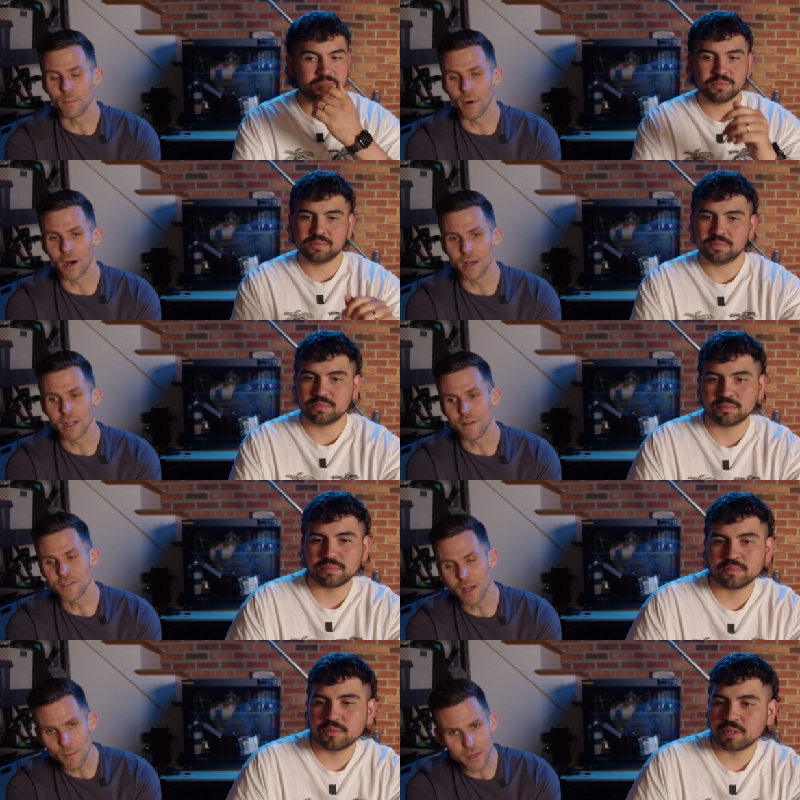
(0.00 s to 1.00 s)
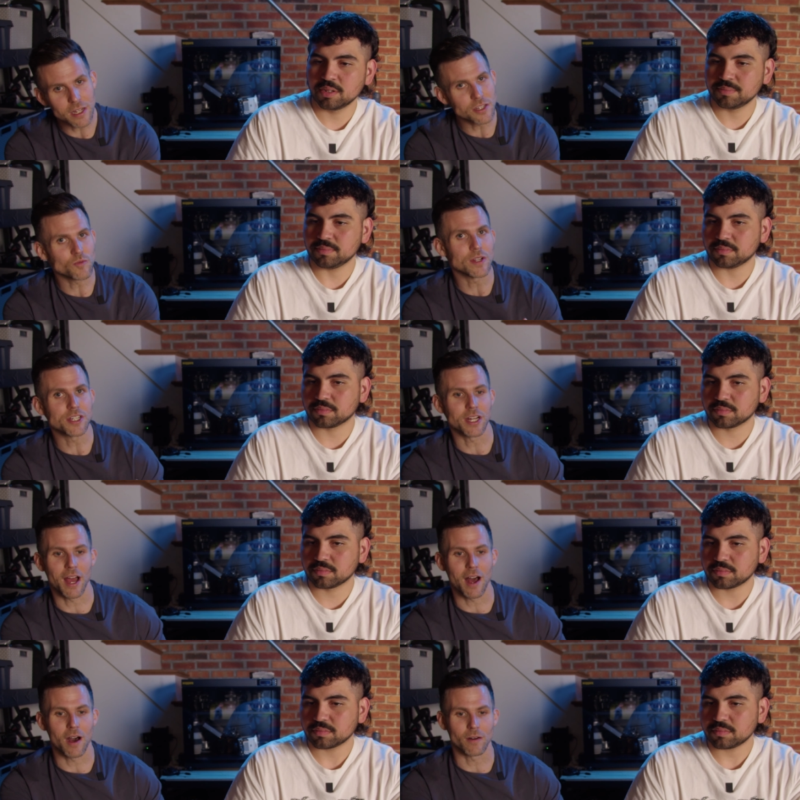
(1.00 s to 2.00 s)
Speaker 1: But if someone is reaching
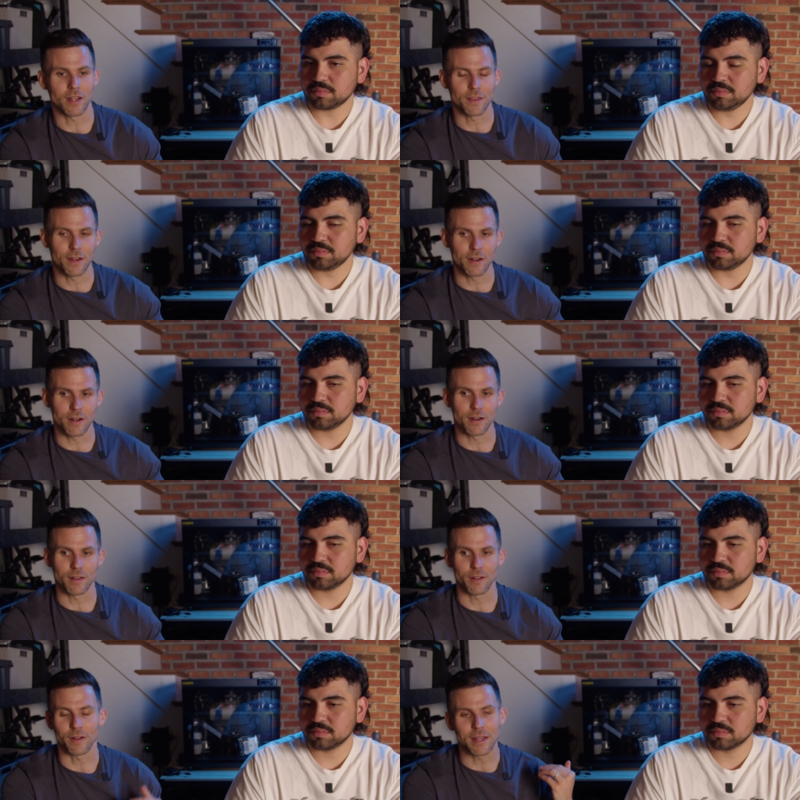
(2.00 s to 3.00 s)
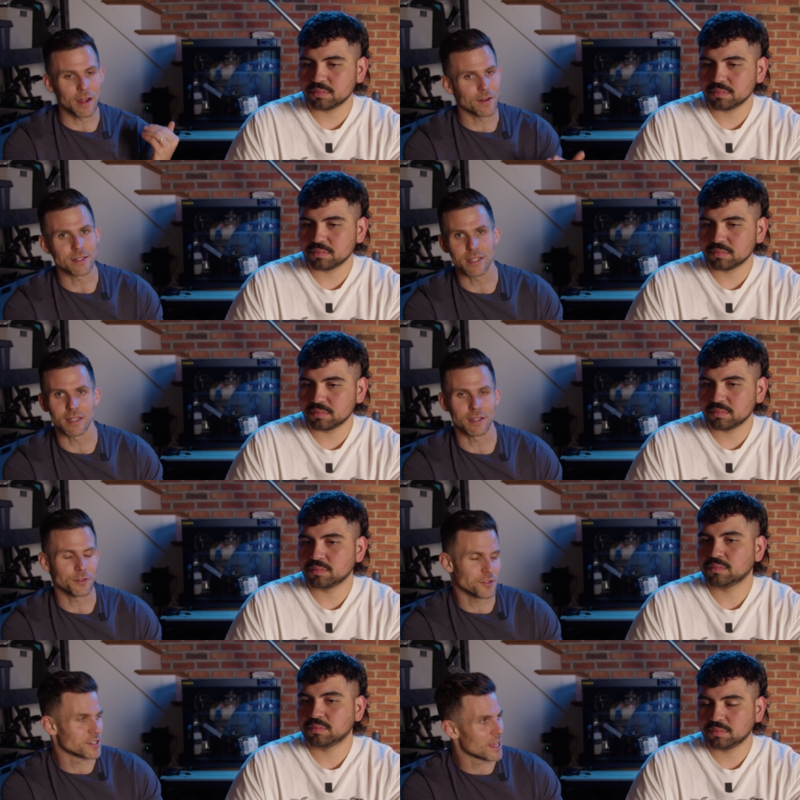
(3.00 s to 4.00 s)
out and they're they're guaranteeing
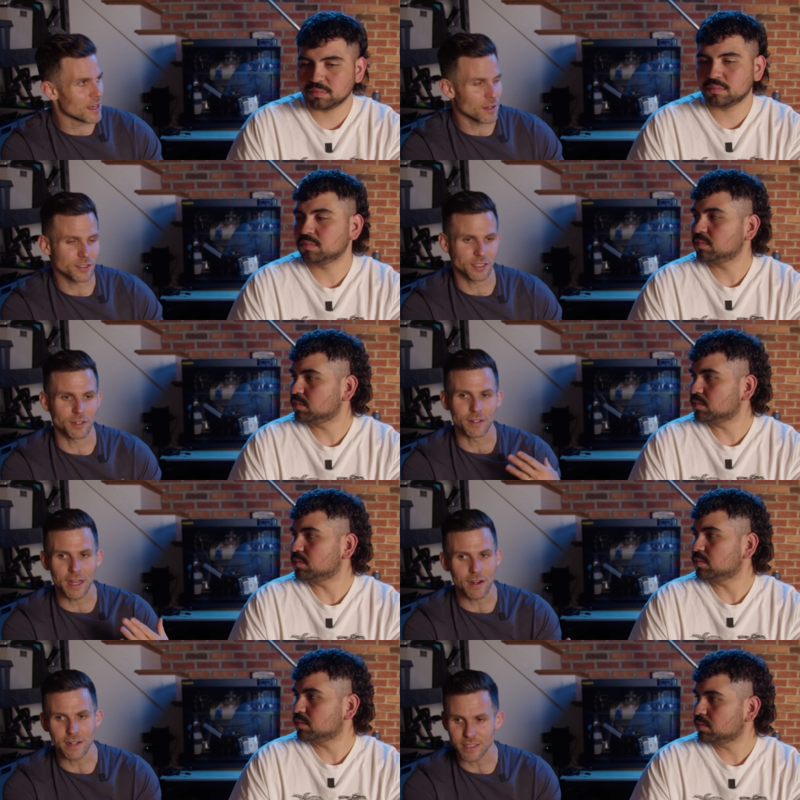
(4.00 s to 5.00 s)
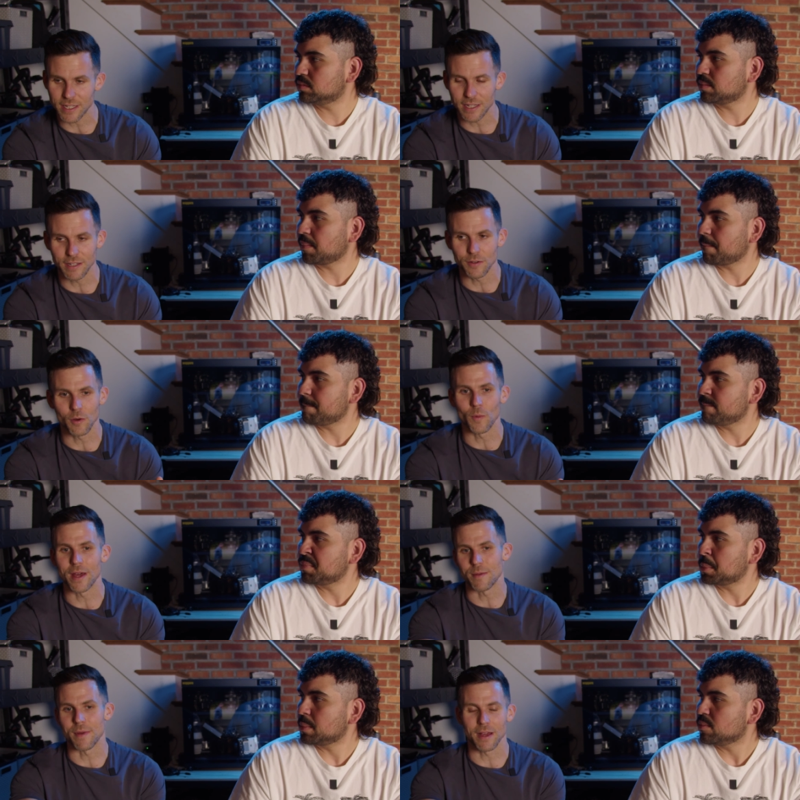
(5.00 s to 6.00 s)
you sales and they're guaranteeing you a
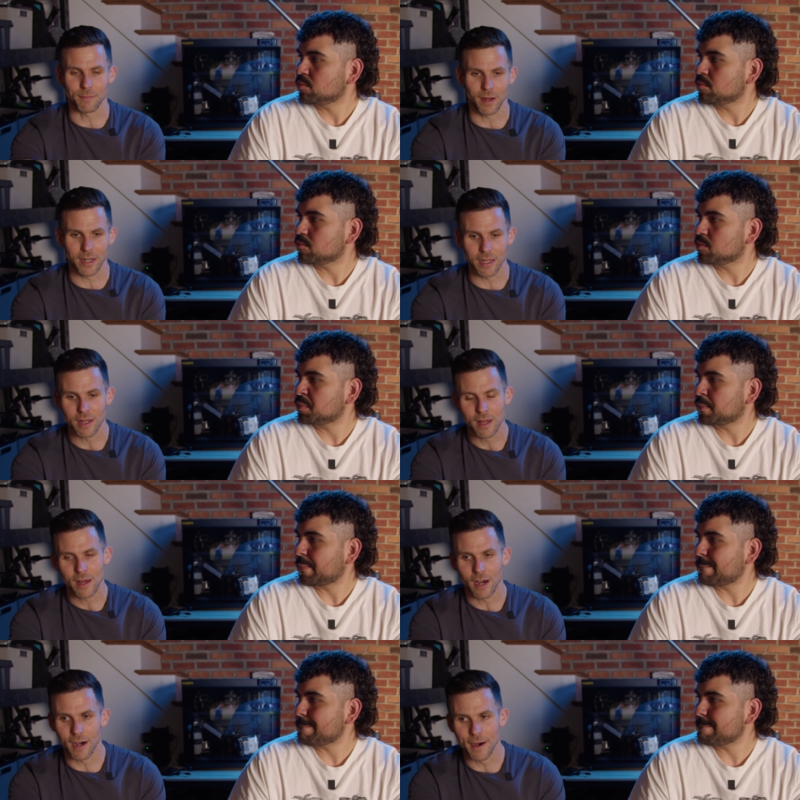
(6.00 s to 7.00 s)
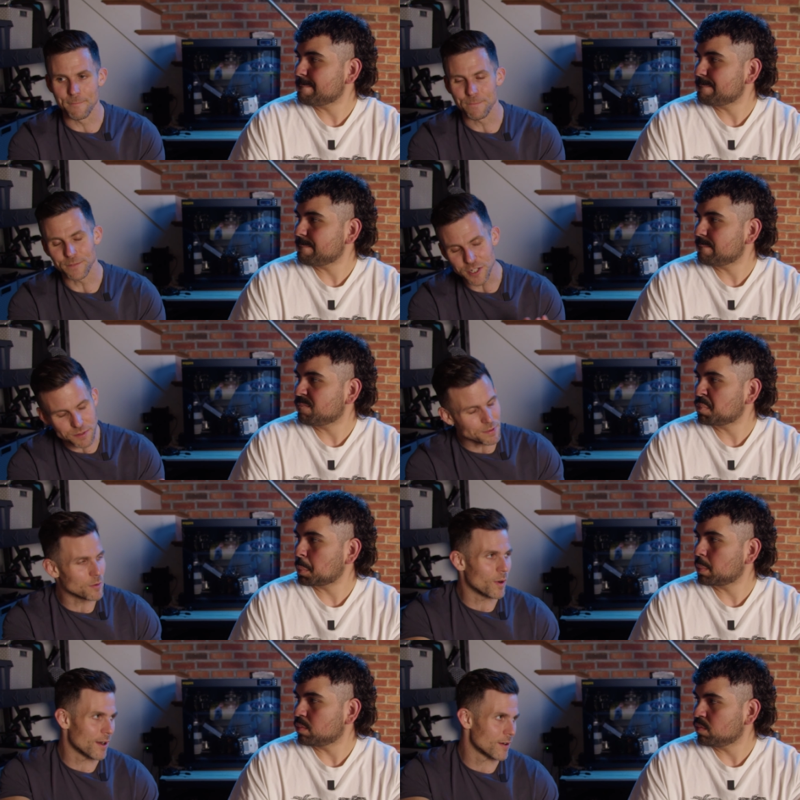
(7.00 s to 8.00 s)
way to make money, um, just be
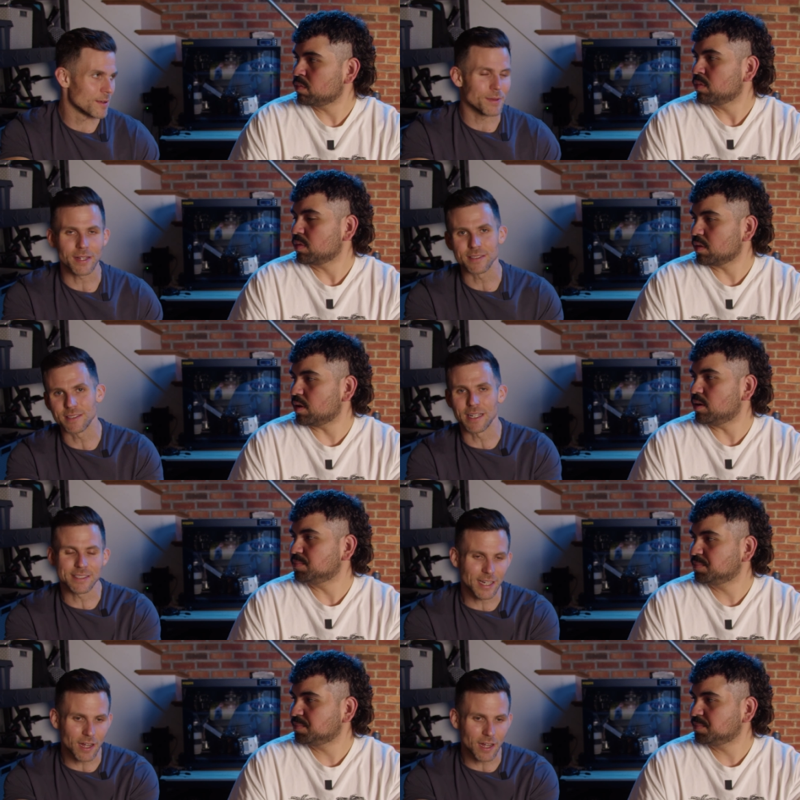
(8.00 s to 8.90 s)
wary because it's